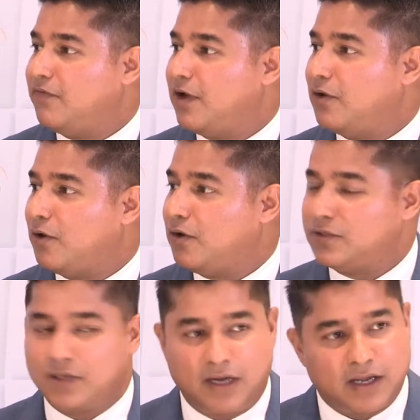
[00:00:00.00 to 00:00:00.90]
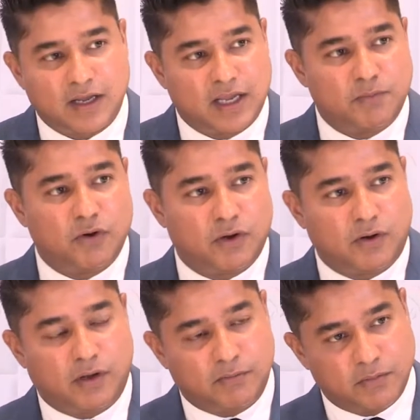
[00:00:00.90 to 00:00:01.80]
of Fine Arts, and I can keep going
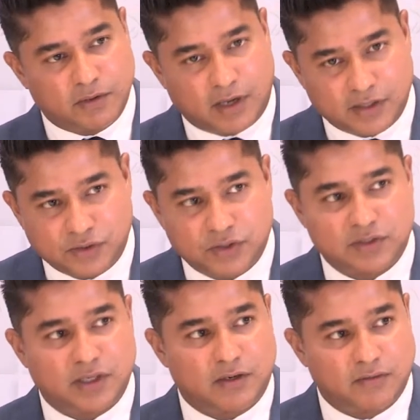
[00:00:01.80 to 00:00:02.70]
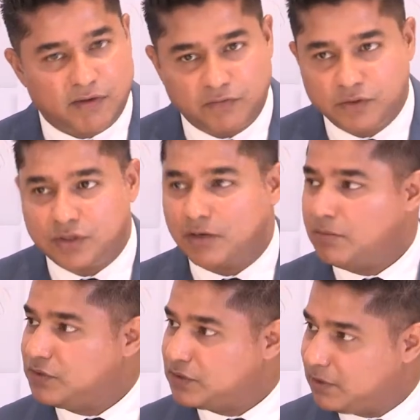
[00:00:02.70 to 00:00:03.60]
on, the Constitution Center, the Revolutionary
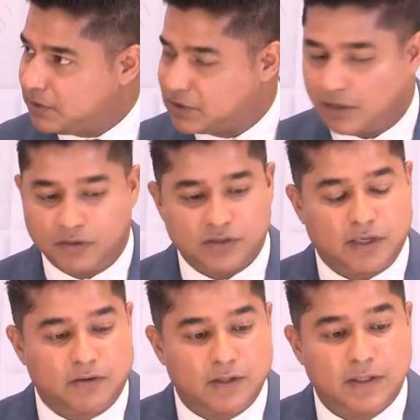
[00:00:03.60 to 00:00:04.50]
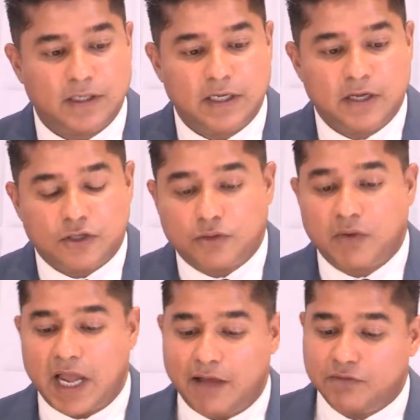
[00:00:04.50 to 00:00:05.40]
Museum, et cetera, et cetera. So
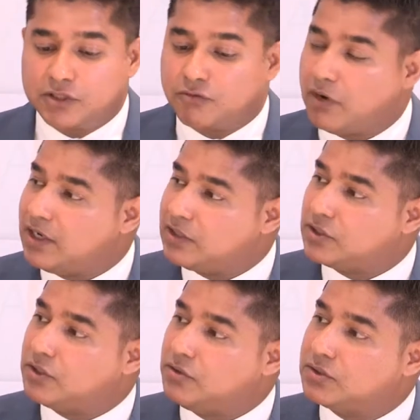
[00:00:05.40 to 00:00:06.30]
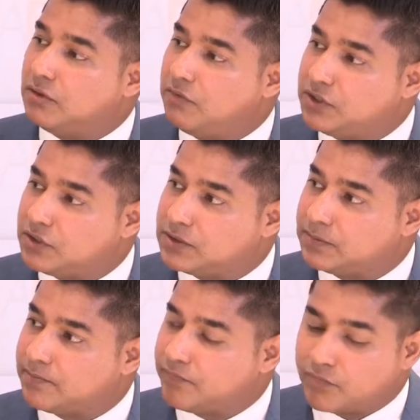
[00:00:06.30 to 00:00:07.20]
we have these great institutional
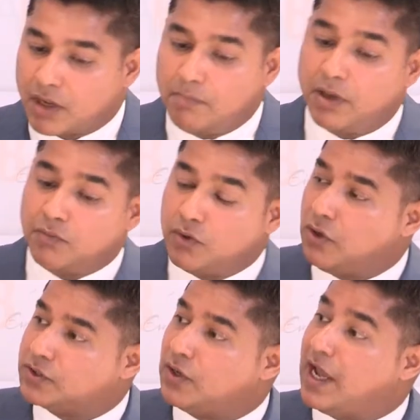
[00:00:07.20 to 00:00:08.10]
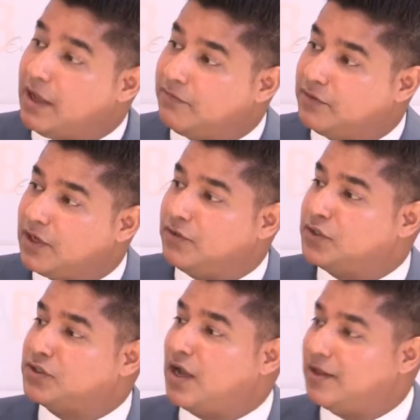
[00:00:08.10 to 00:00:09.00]
riches, but we also have the other
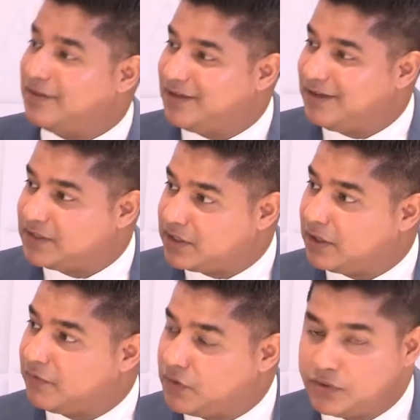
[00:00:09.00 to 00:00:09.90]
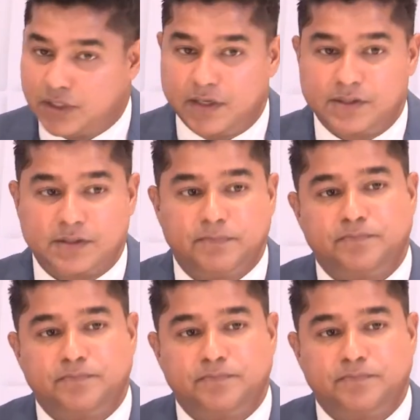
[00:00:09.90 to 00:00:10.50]
side. It's a tale of two cities.